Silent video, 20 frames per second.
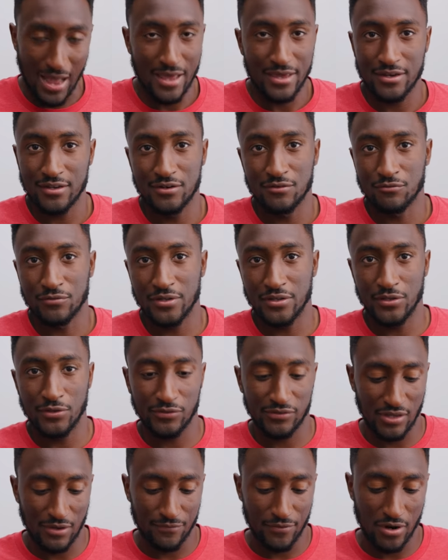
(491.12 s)
I didn't really
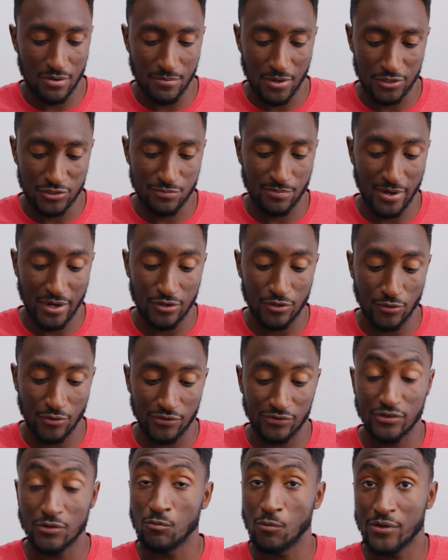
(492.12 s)
use that very much, but I
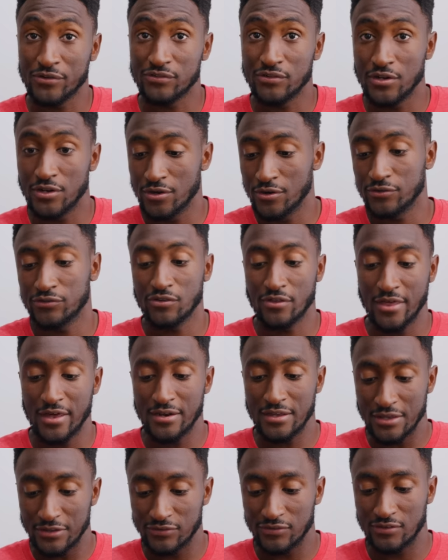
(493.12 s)
noticed it wasn't here, so that
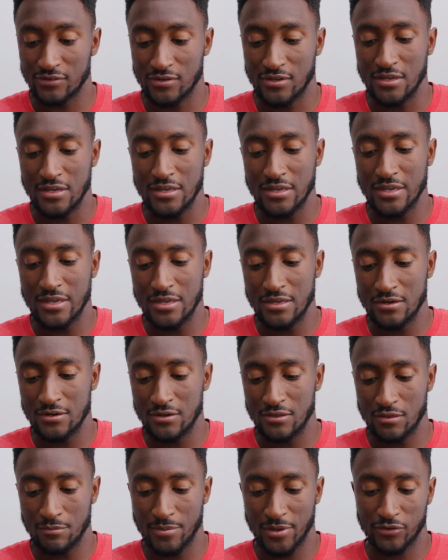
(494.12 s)
isn't
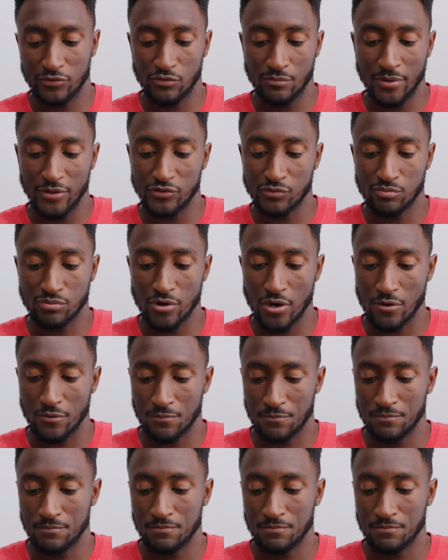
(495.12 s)
in the Pixel Buds Pro.